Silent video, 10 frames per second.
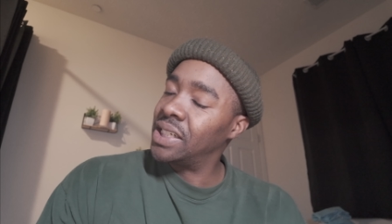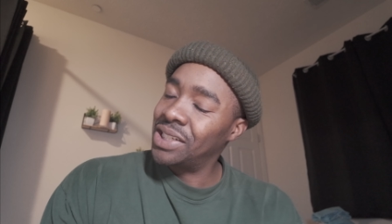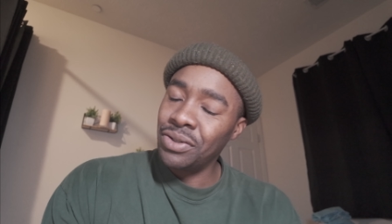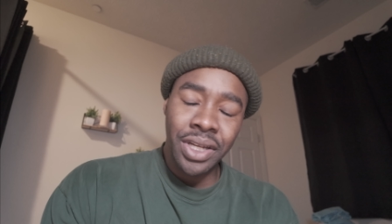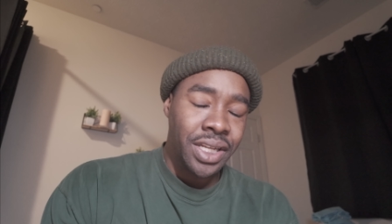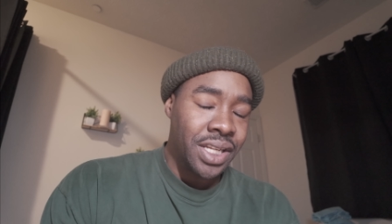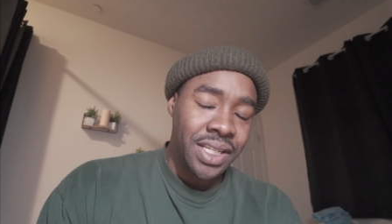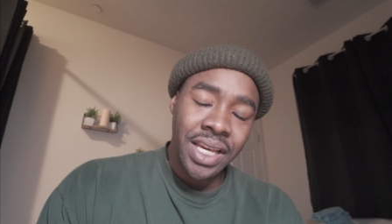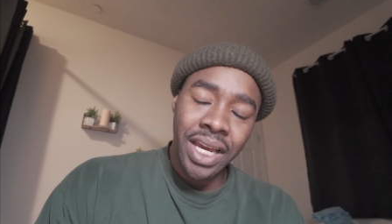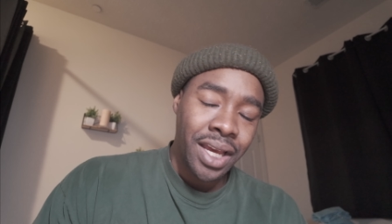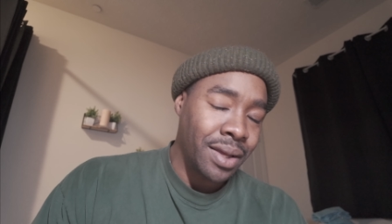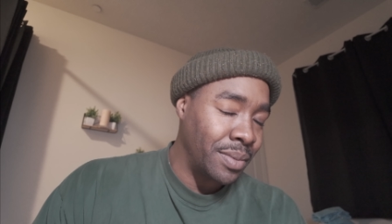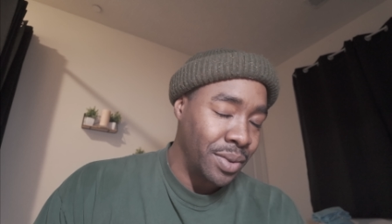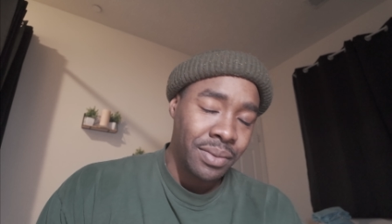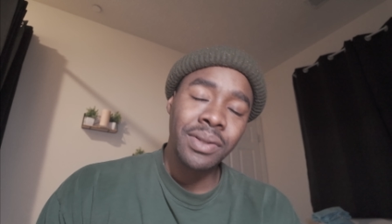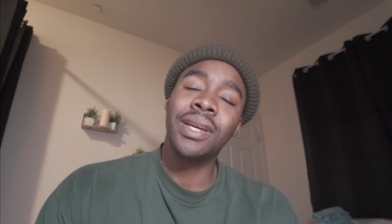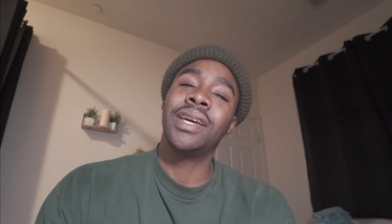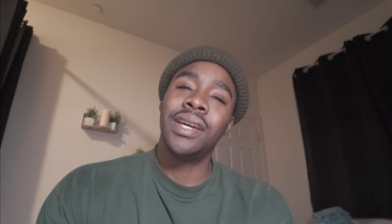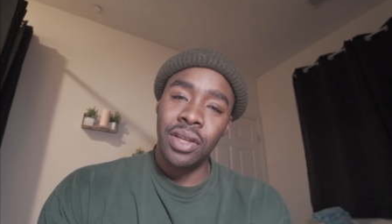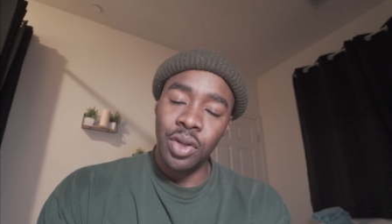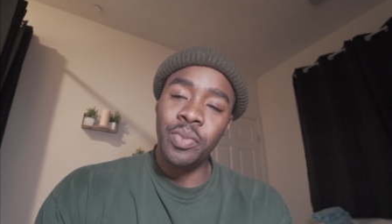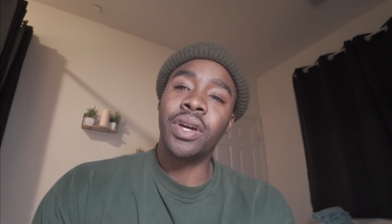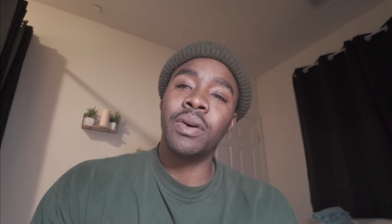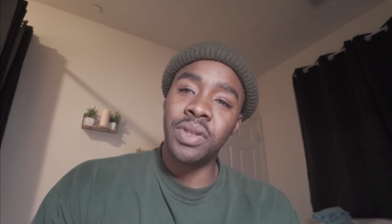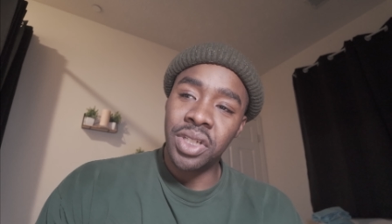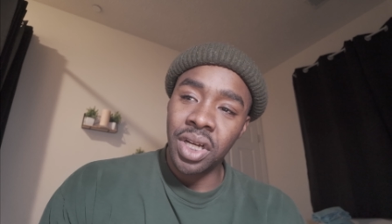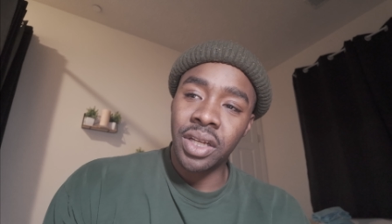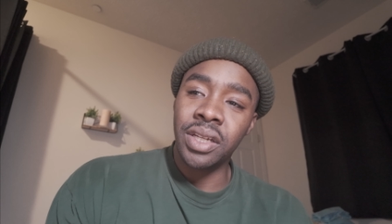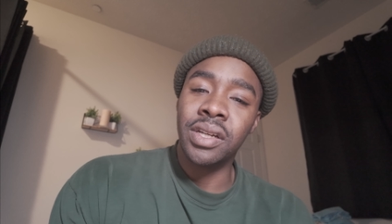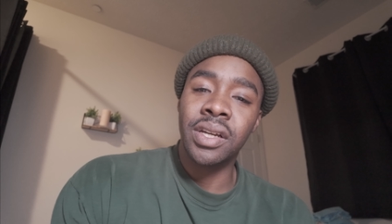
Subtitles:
You get in this game, you become a junkie.